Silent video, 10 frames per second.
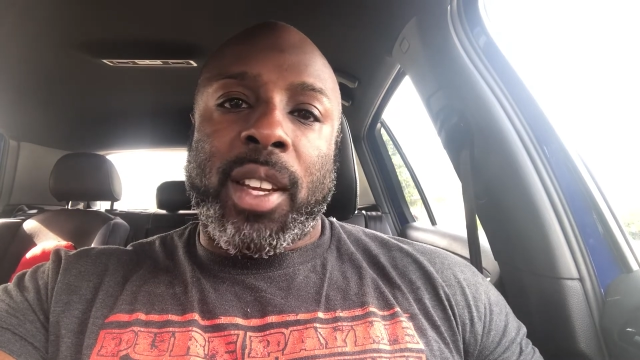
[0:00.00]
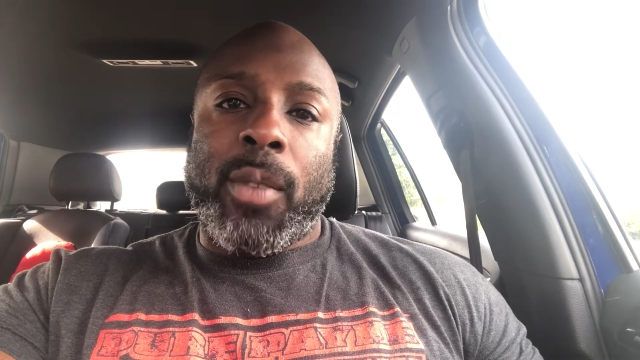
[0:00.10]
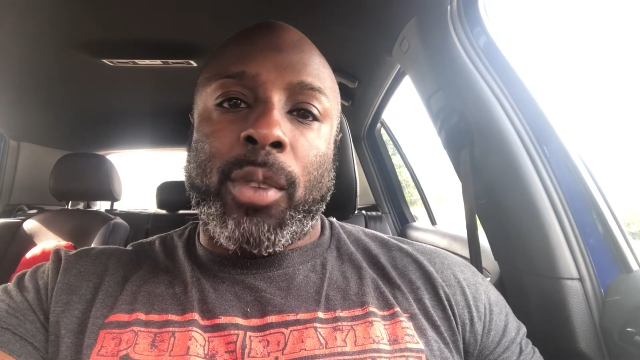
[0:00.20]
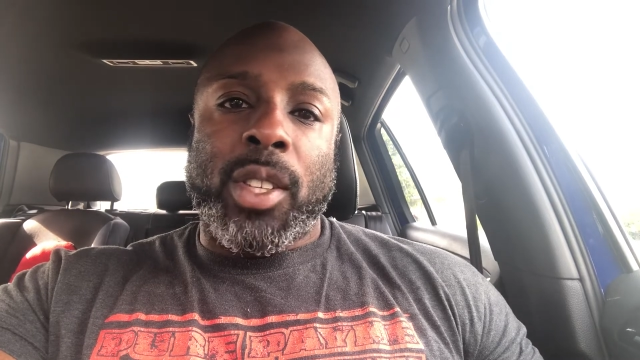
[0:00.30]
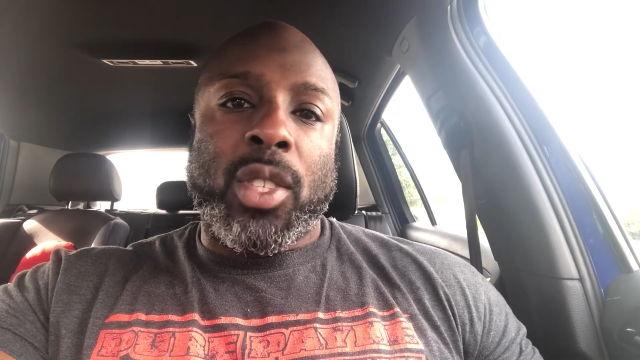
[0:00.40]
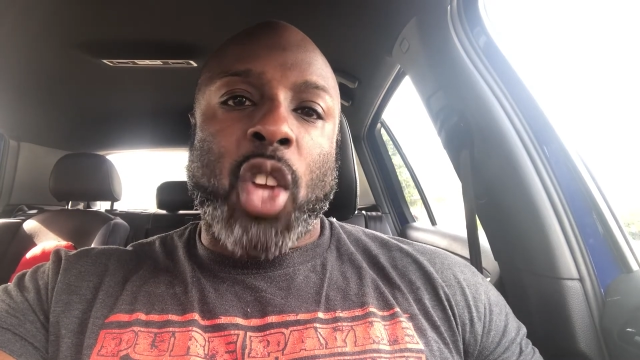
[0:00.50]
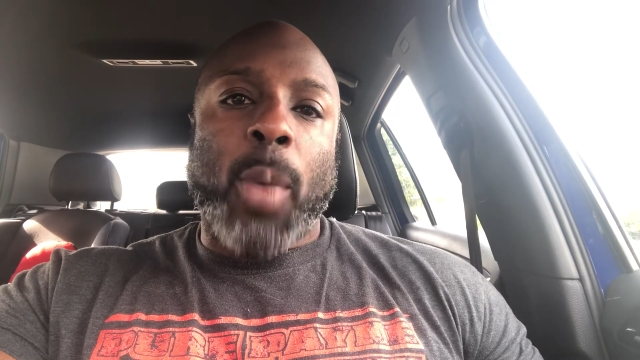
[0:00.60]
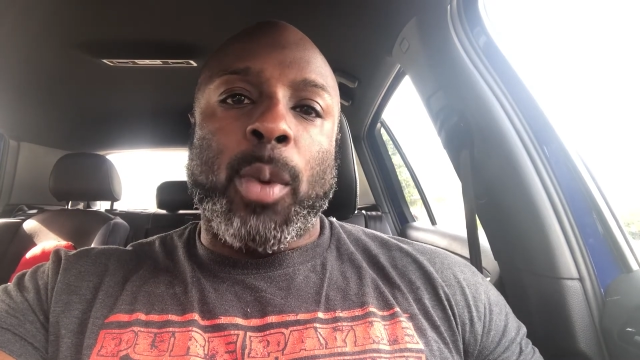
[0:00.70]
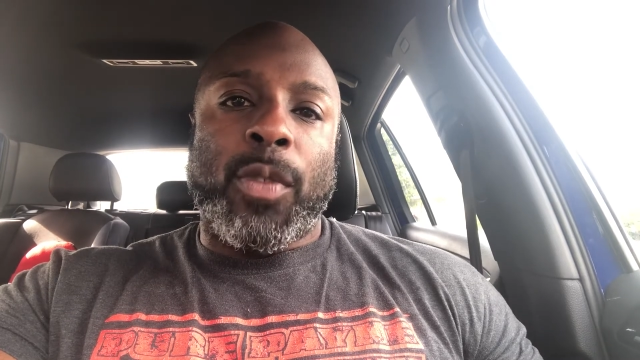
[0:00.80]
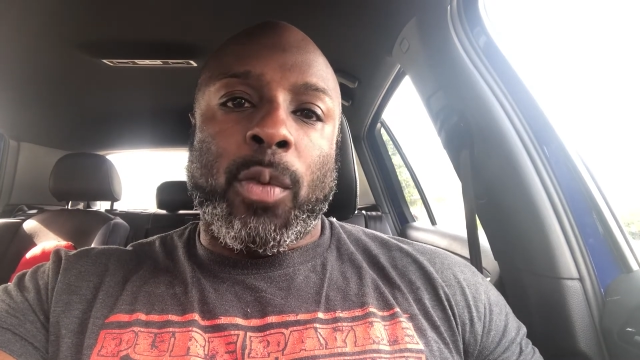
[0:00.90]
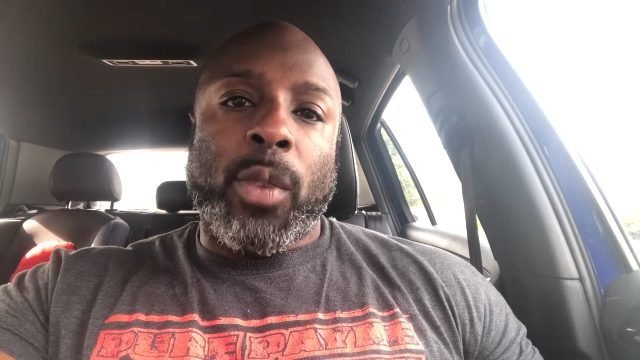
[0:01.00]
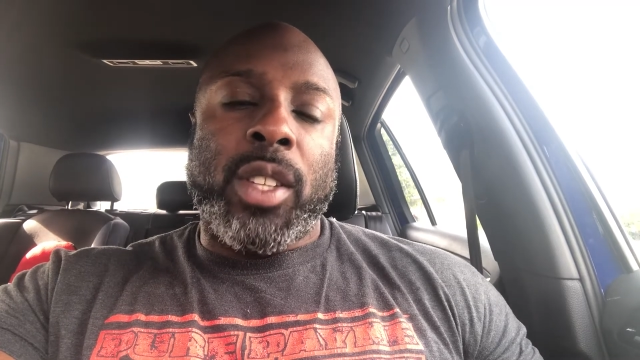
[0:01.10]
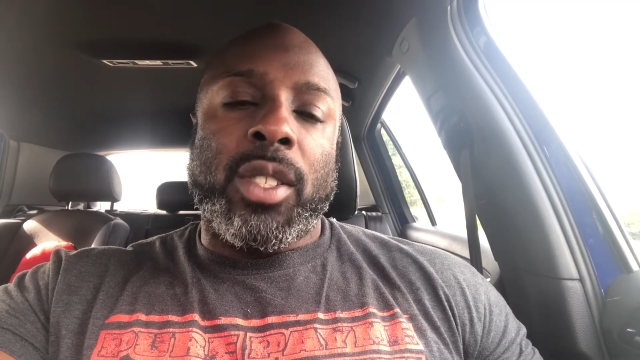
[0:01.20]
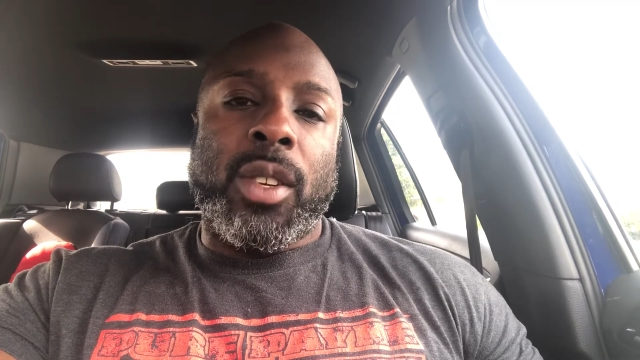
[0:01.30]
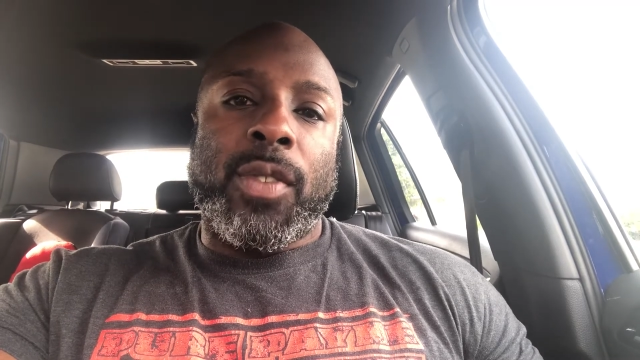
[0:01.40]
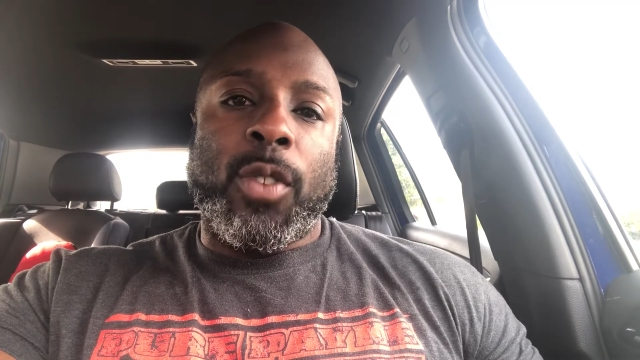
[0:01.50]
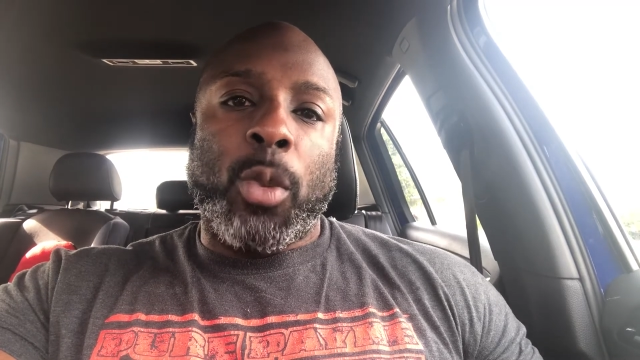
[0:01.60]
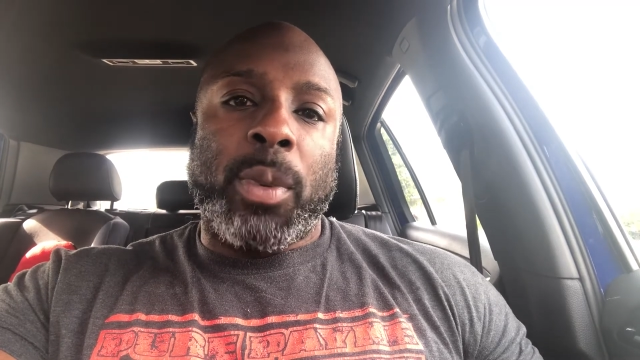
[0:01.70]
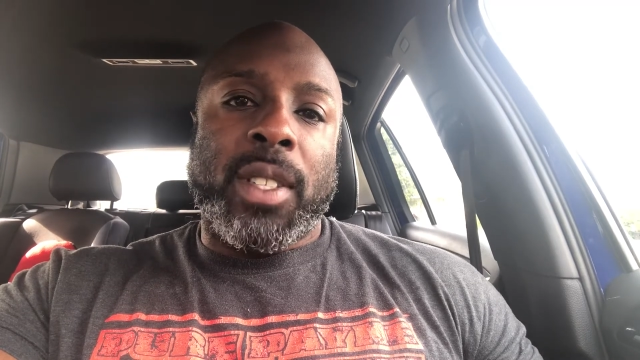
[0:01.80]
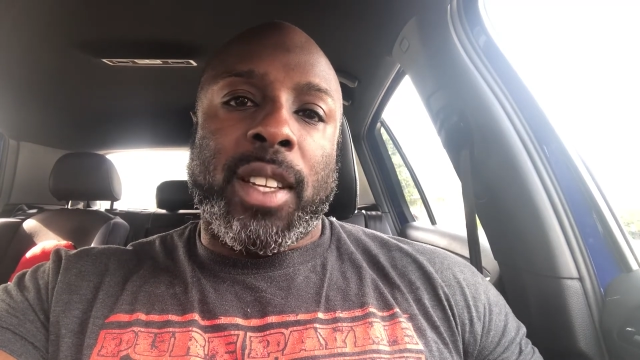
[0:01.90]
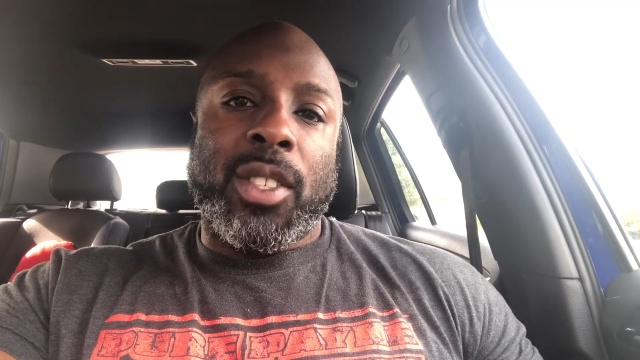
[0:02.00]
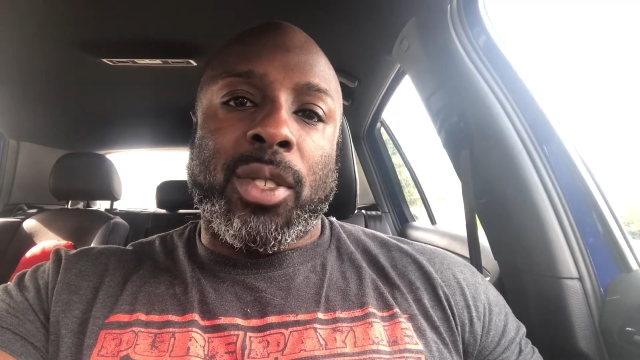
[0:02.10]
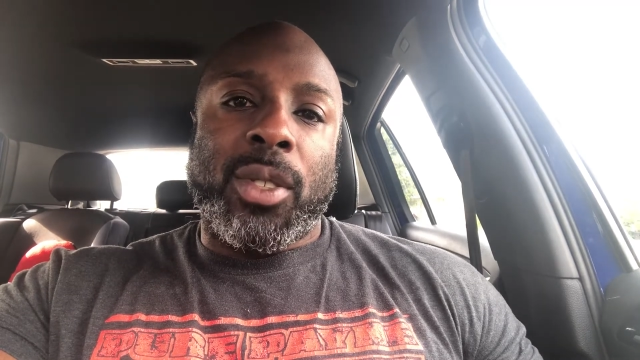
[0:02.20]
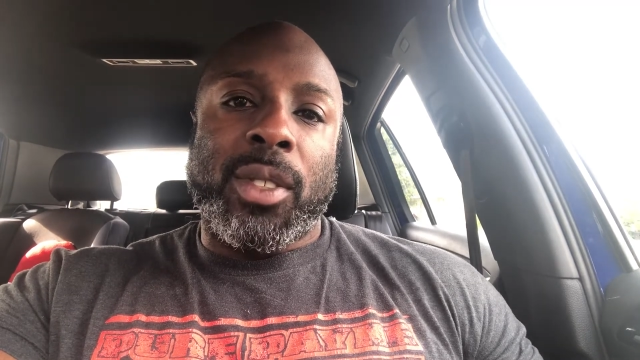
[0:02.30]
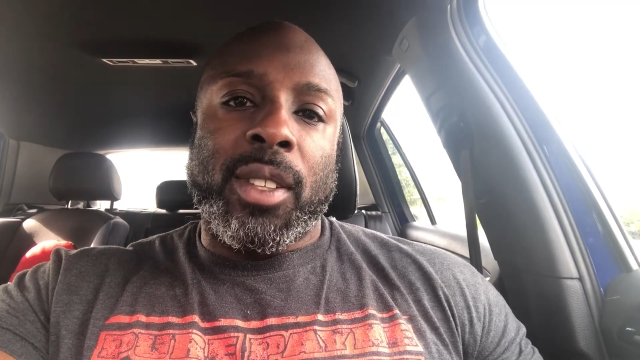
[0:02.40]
can really stop you from reaching your full potential.